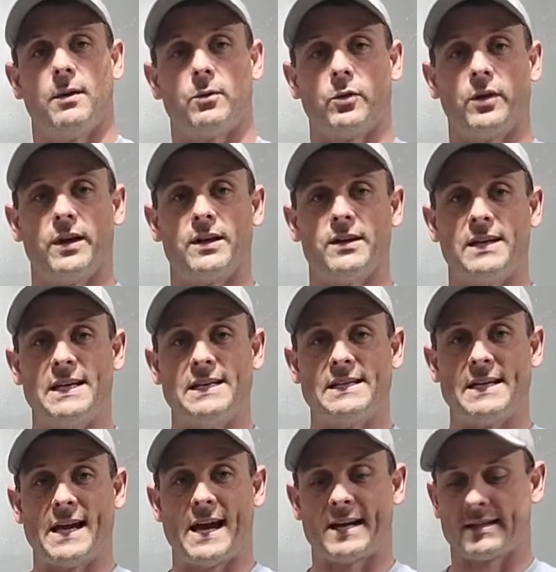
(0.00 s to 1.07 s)
really
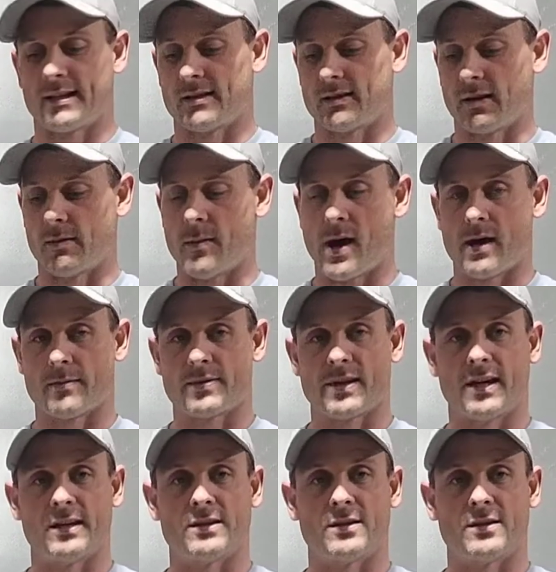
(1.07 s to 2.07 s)
easy access on the bottom side,